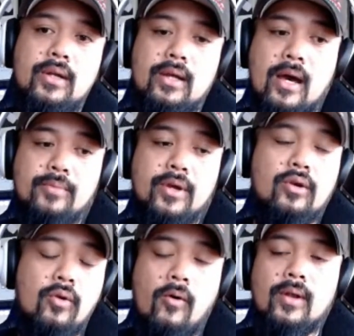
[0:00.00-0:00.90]
I'm going to
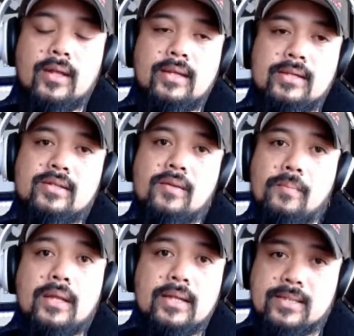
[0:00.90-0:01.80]
correlate this to
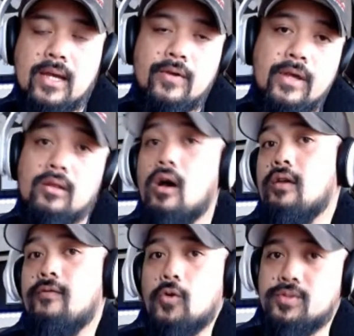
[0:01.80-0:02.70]
military and law
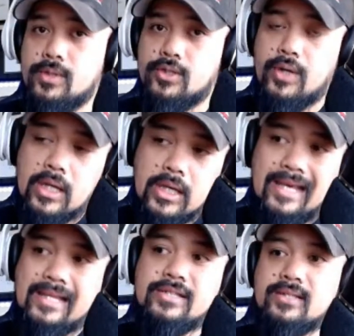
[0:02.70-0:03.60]
enforcement training
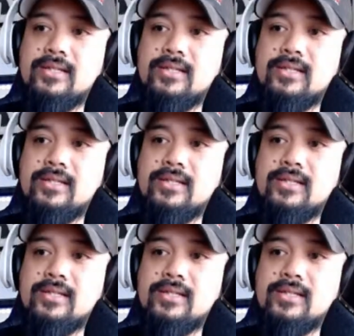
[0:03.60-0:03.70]
in just a